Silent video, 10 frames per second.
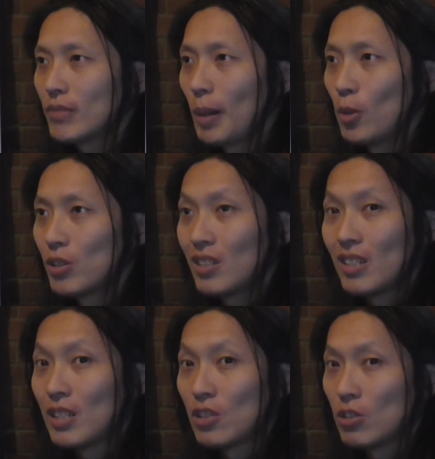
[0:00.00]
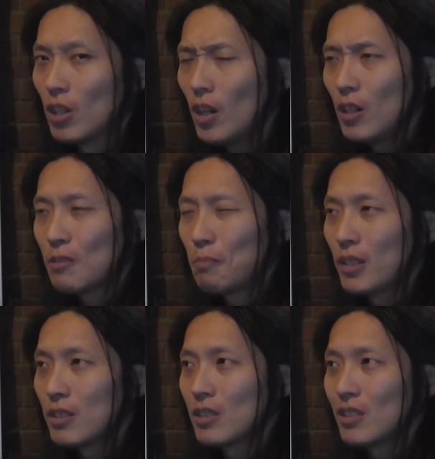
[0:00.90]
I'm not saying he's not,
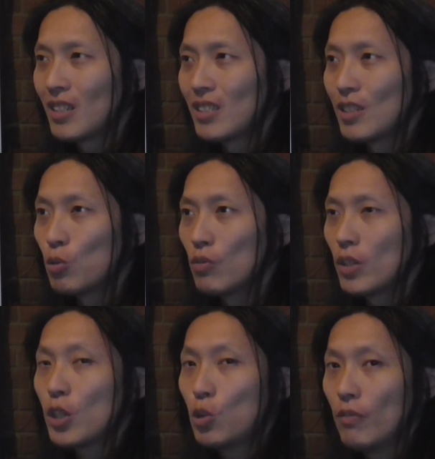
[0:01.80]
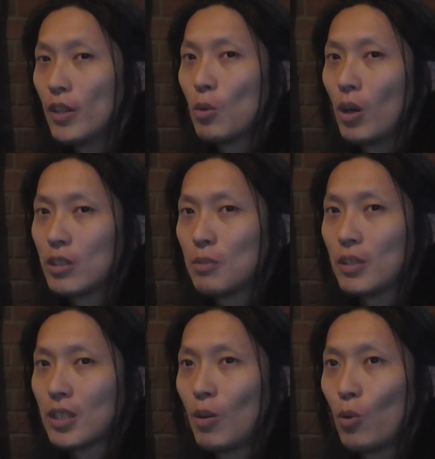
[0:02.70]
but the thing is he could very well just
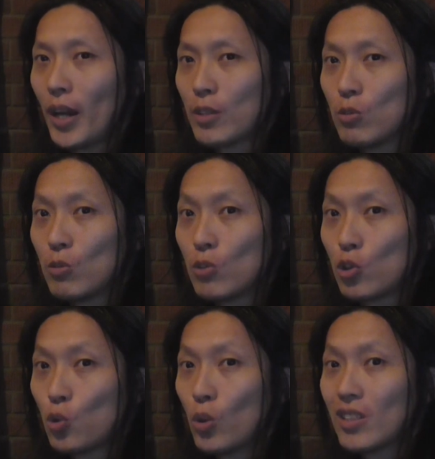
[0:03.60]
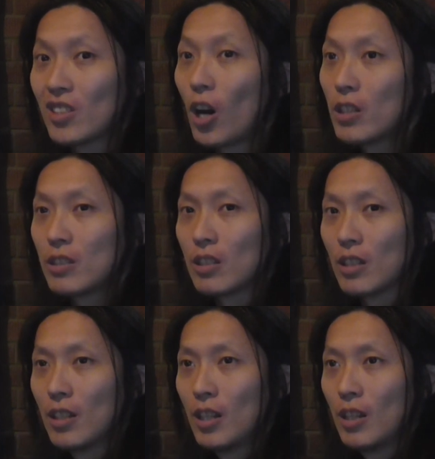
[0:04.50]
be someone who likes to do sword dancing,
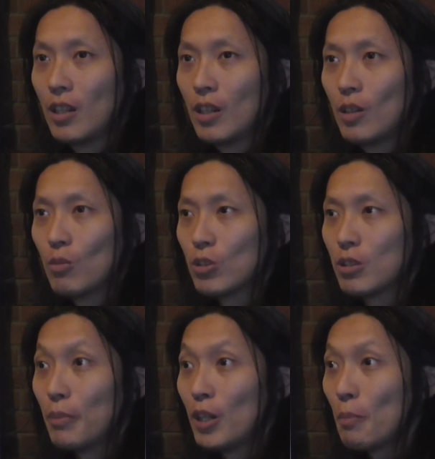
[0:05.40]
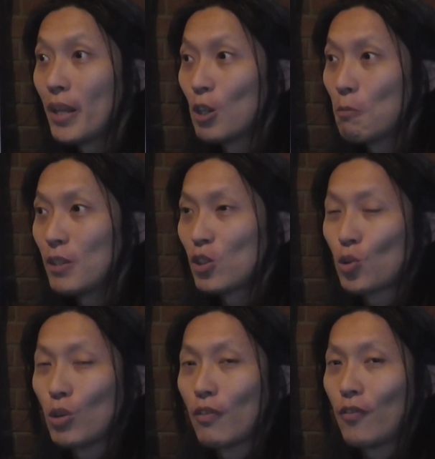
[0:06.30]
which may or may not be
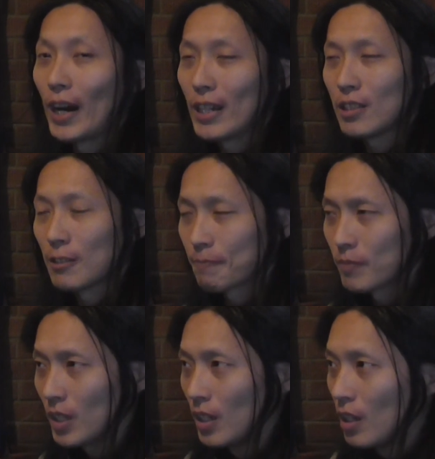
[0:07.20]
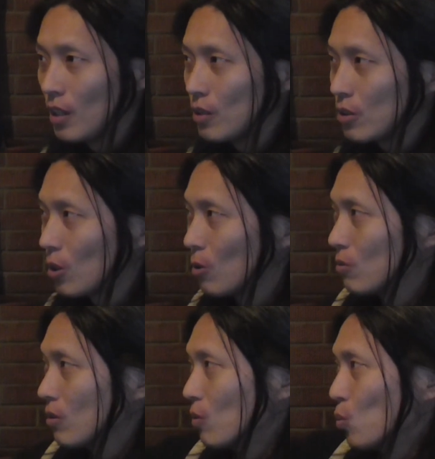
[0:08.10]
sword fighting.
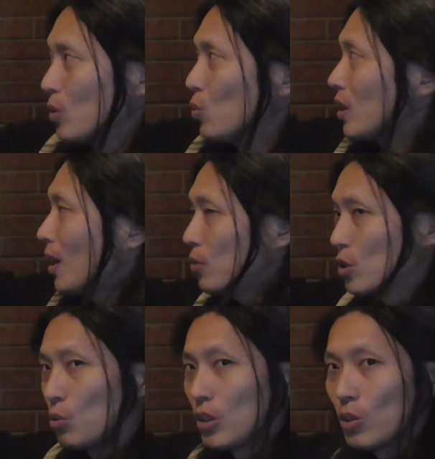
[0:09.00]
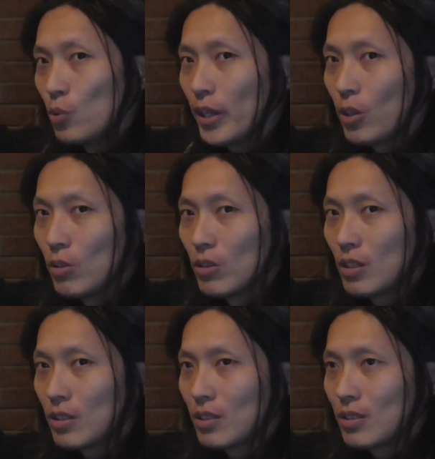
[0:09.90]
So when it comes to historical record,
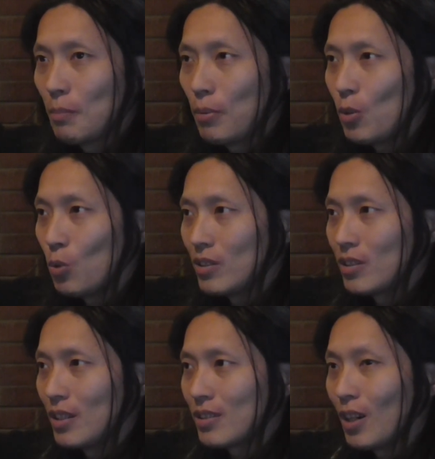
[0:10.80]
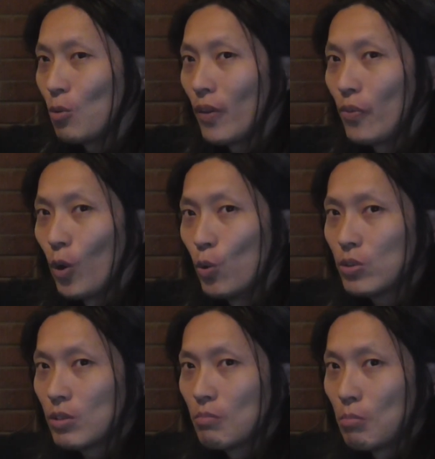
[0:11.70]
just simply when they say someone
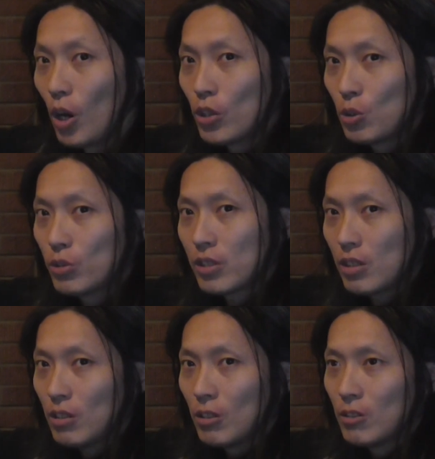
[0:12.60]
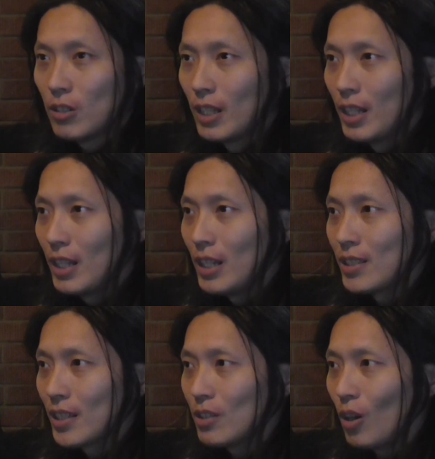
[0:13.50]
knows martial skill, it
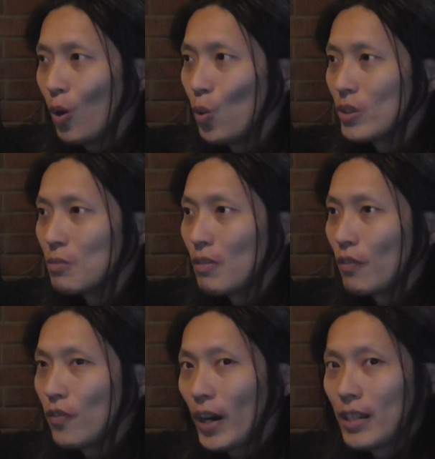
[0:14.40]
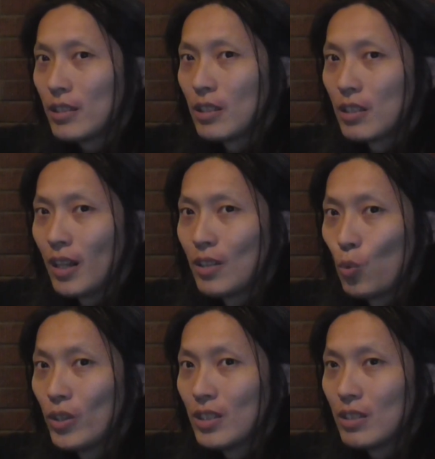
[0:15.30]
doesn't always mean fighting. And
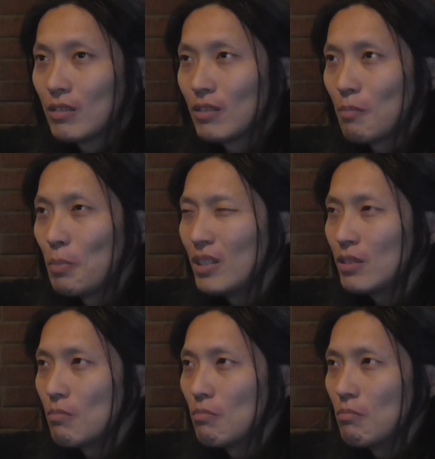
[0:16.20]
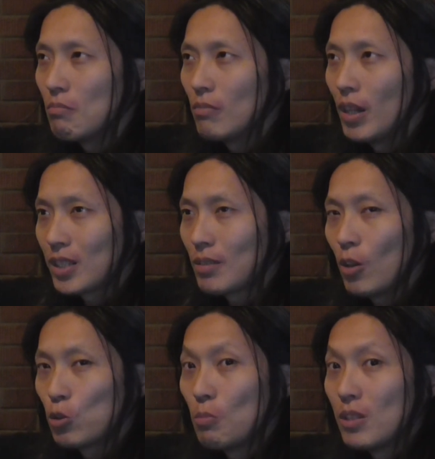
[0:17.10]
when it means,
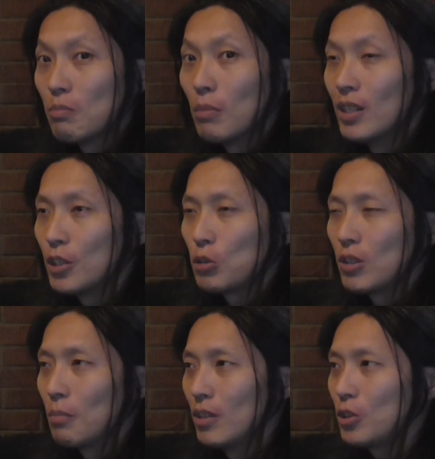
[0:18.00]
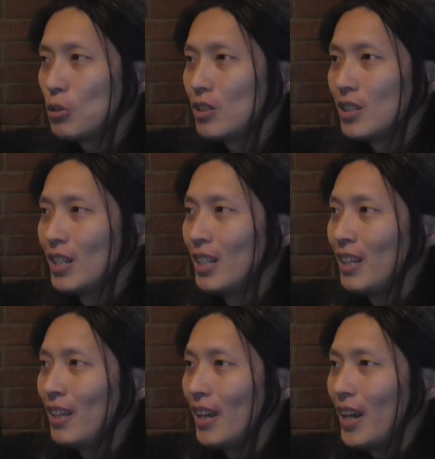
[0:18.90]
sometimes also means military, and military
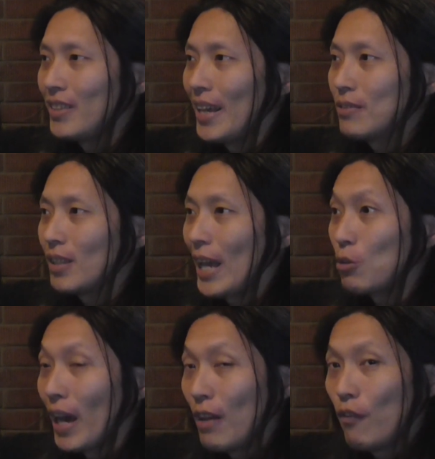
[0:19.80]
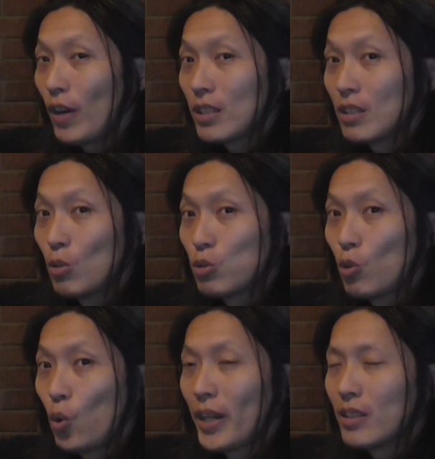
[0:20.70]
and hand-to-hand fighting also
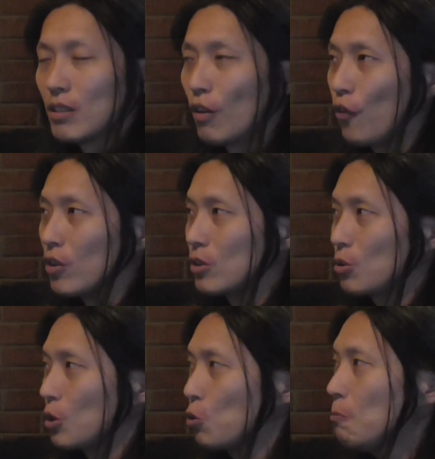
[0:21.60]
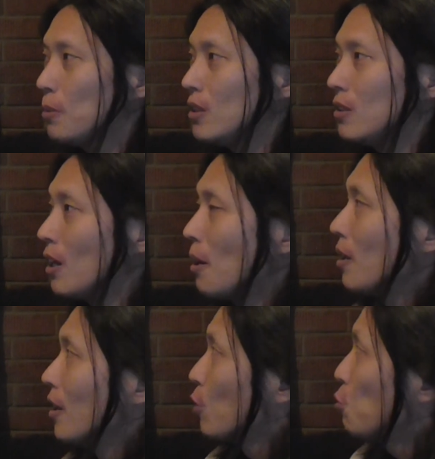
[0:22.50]
quite different. So it could mean
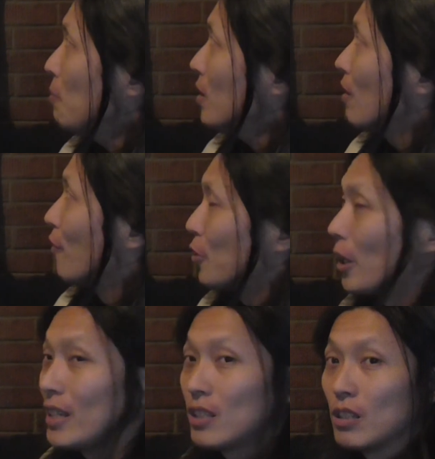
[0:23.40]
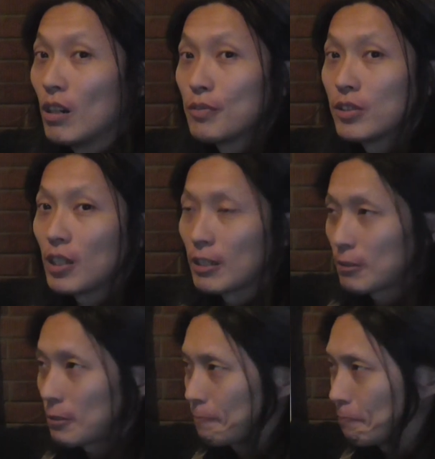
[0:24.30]
a variety of
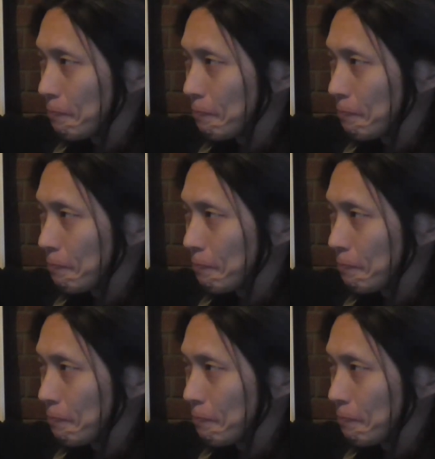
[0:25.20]
things.